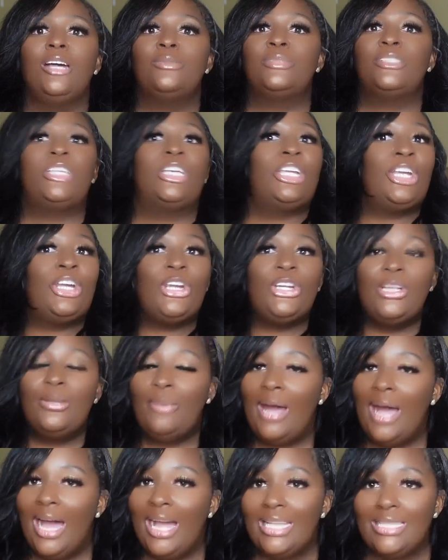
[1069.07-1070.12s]
security
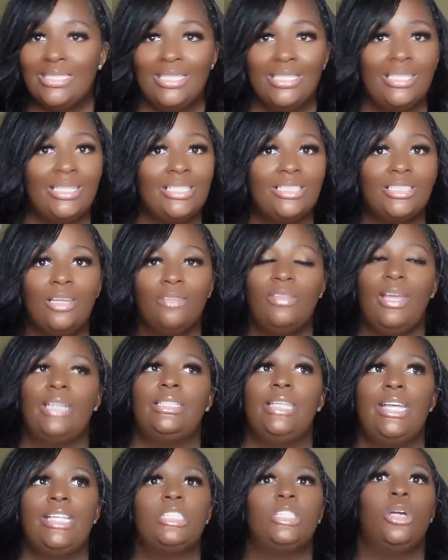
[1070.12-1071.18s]
deposit and stuff like
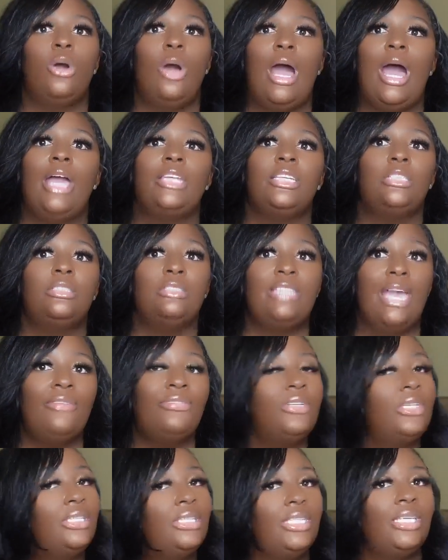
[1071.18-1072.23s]
that. So I
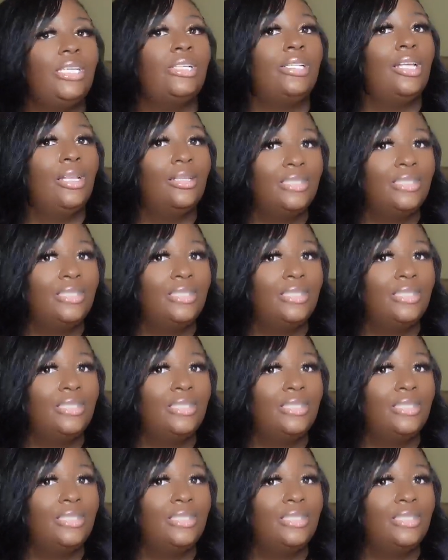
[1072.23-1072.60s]
definitely